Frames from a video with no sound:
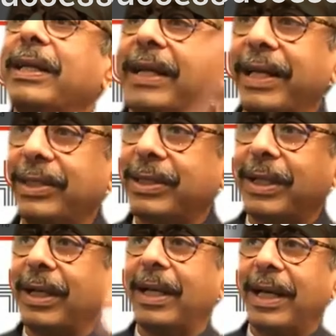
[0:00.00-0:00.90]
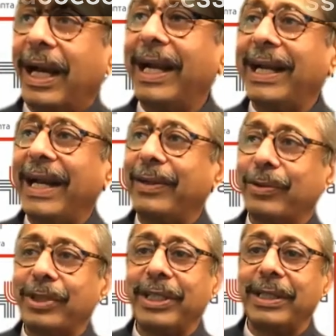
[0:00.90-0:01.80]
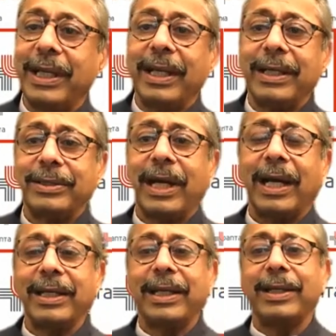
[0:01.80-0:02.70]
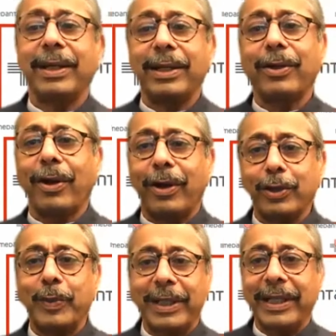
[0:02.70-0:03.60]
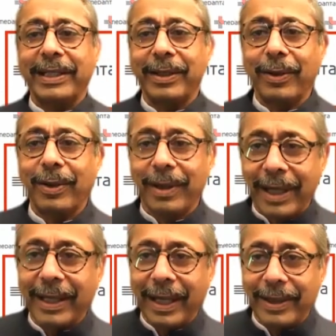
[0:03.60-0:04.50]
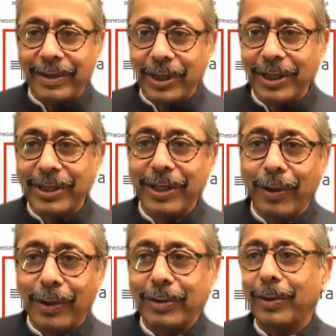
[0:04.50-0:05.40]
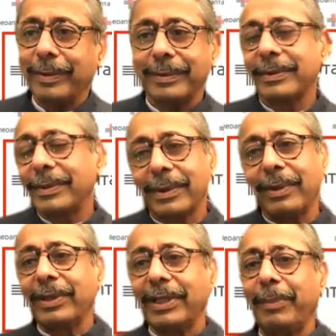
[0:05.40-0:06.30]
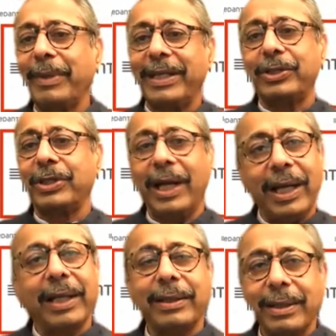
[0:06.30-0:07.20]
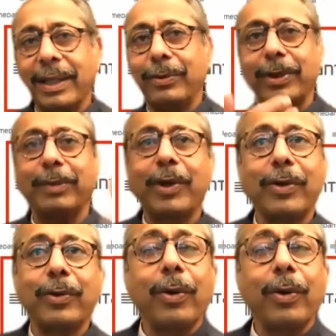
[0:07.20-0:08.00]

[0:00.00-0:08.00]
Naresh, I'd like to see your hospital and surgery also. So him and his son, I took him on a